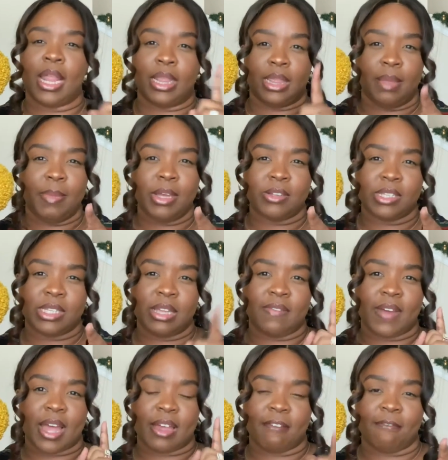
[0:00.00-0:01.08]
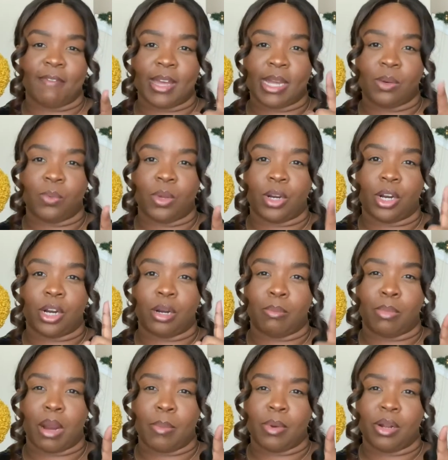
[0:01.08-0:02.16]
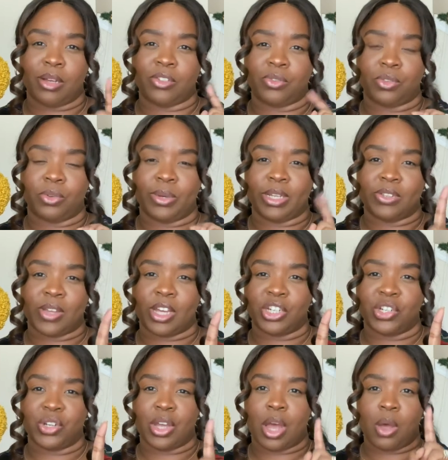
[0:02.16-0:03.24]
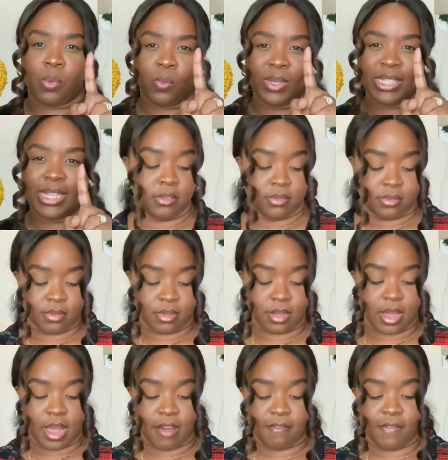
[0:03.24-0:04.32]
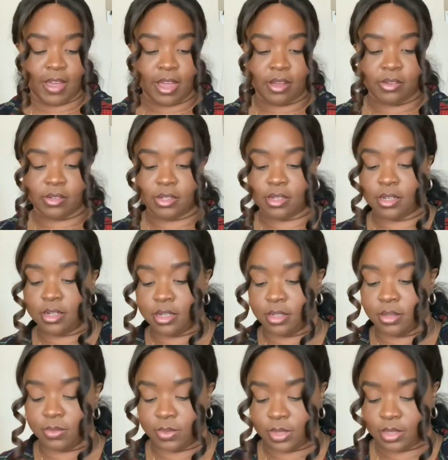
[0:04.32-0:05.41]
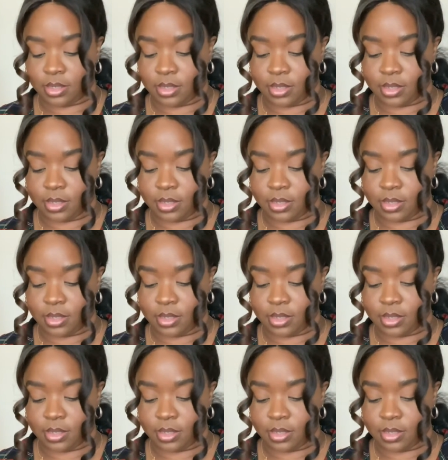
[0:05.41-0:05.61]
Let me go see if I can find one of her Barbie dolls real quick so I can show y'all. One second. I found another one.